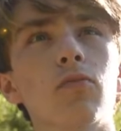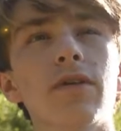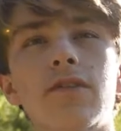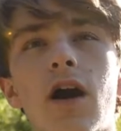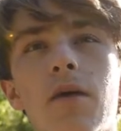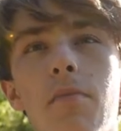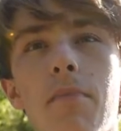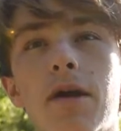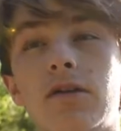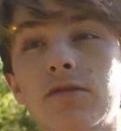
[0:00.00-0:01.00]
we've gotten
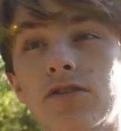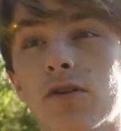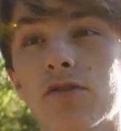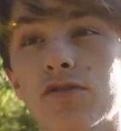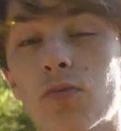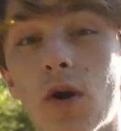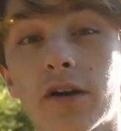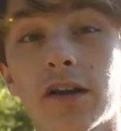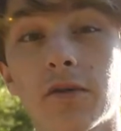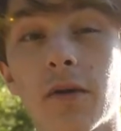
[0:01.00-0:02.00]
better results
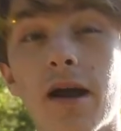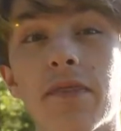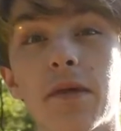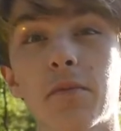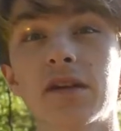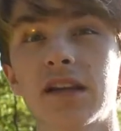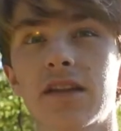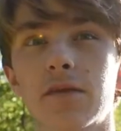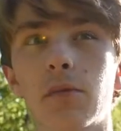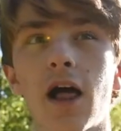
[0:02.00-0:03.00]
walking around than we did
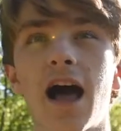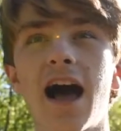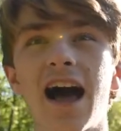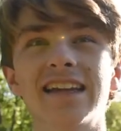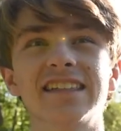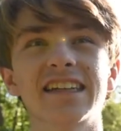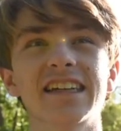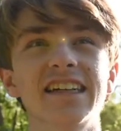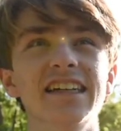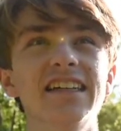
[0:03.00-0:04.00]
in the blind.
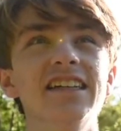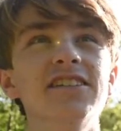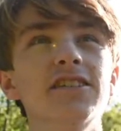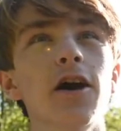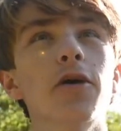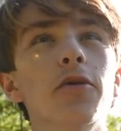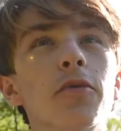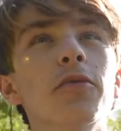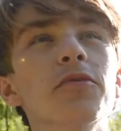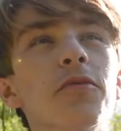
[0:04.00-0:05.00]
So
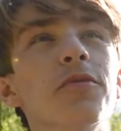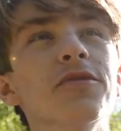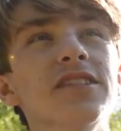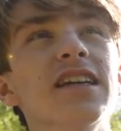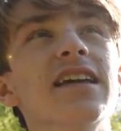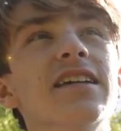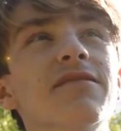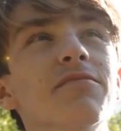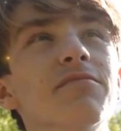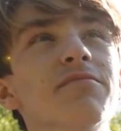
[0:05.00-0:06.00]
we'll see.
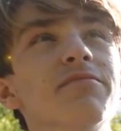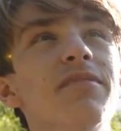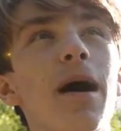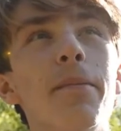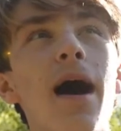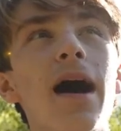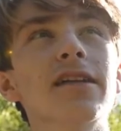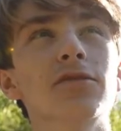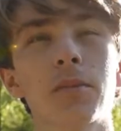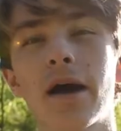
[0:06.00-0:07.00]
I
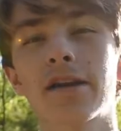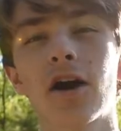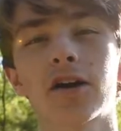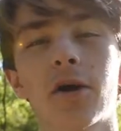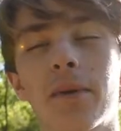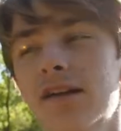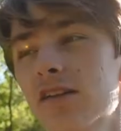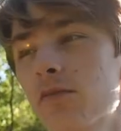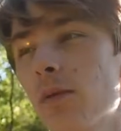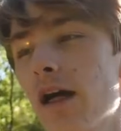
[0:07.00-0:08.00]
might or might not go back
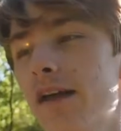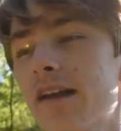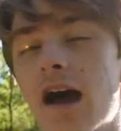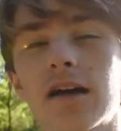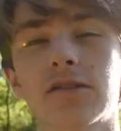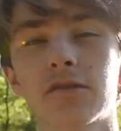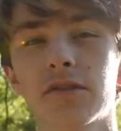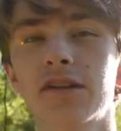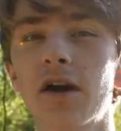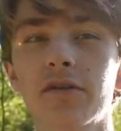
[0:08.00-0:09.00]
to the blind. I don't
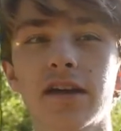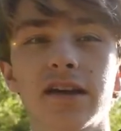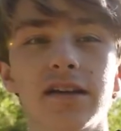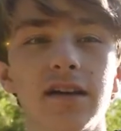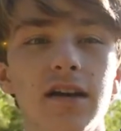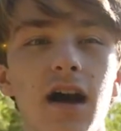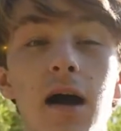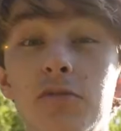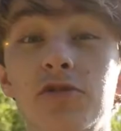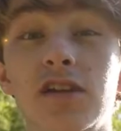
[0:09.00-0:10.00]
really know yet.
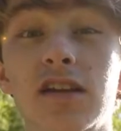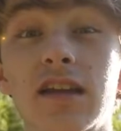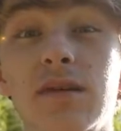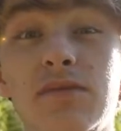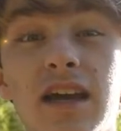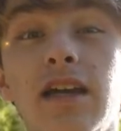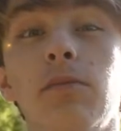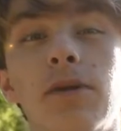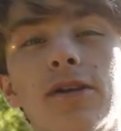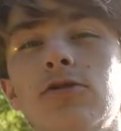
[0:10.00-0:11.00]
I'm just going to keep
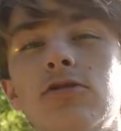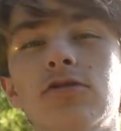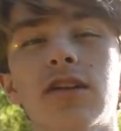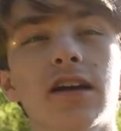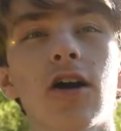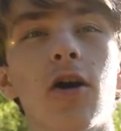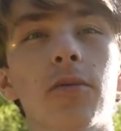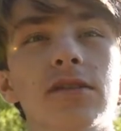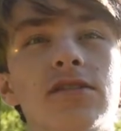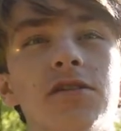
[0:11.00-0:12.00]
taking pictures like I
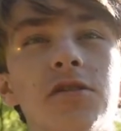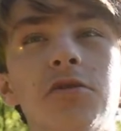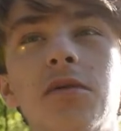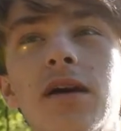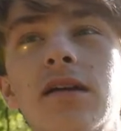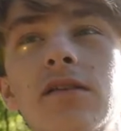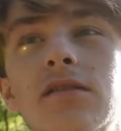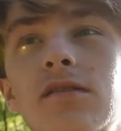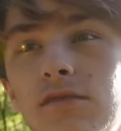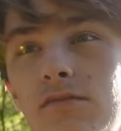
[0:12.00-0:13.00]
always do
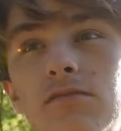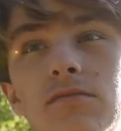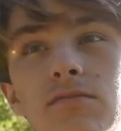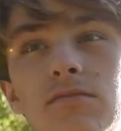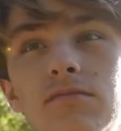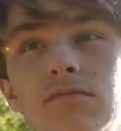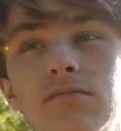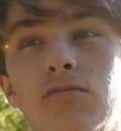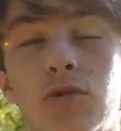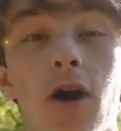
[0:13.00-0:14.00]
and
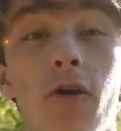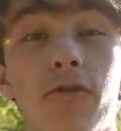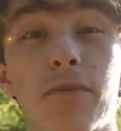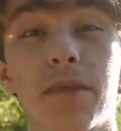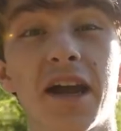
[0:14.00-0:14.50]
we'll go from